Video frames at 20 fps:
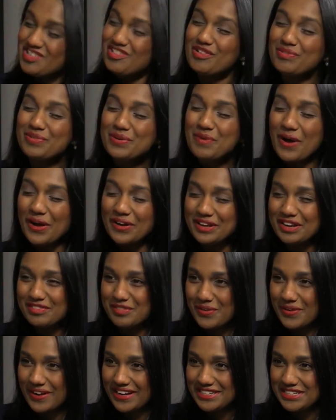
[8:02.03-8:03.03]
Well, we won't give
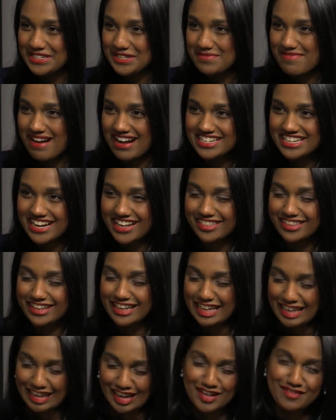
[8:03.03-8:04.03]
away too much. I
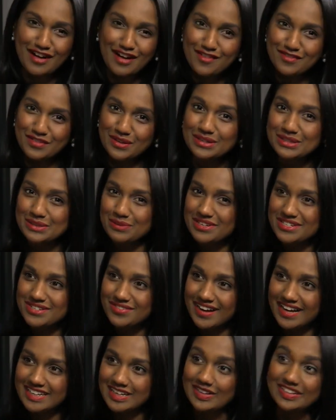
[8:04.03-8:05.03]
think if our viewers want to
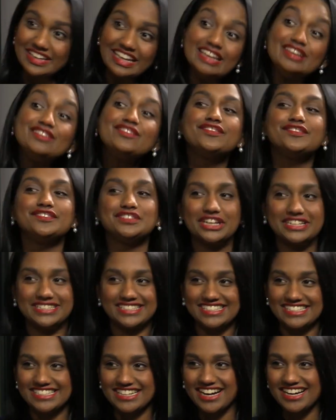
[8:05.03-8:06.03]
find out if
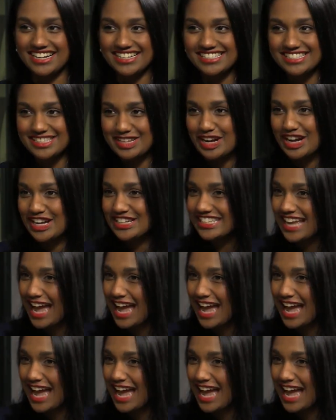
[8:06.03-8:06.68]
Jesse dies, they're going to